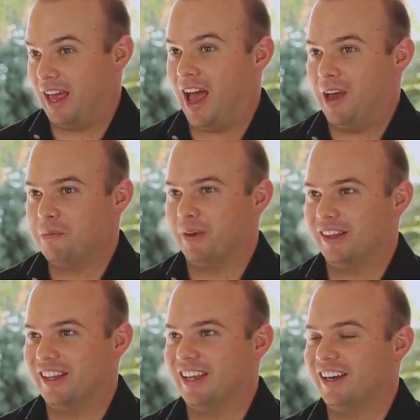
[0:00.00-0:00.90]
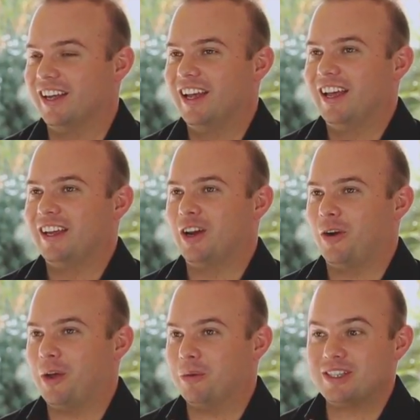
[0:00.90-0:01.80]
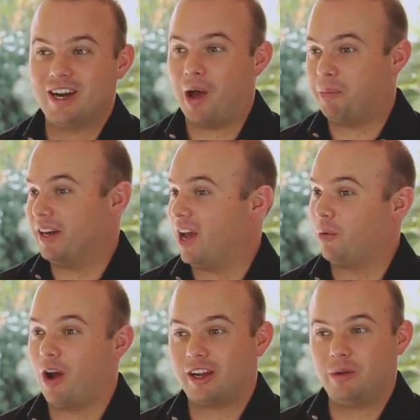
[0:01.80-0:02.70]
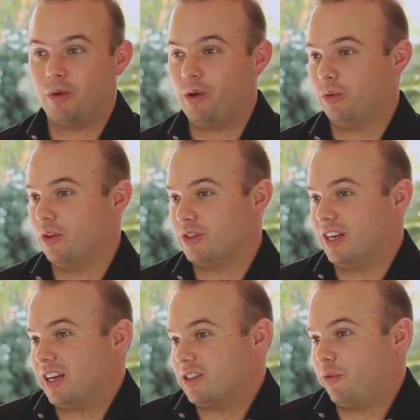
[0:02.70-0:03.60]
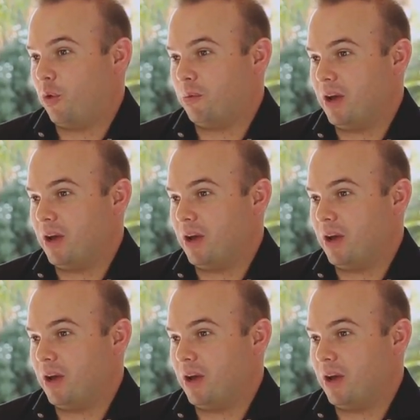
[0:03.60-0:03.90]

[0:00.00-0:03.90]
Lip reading: that, but then, it was an up and down rocky road those next 4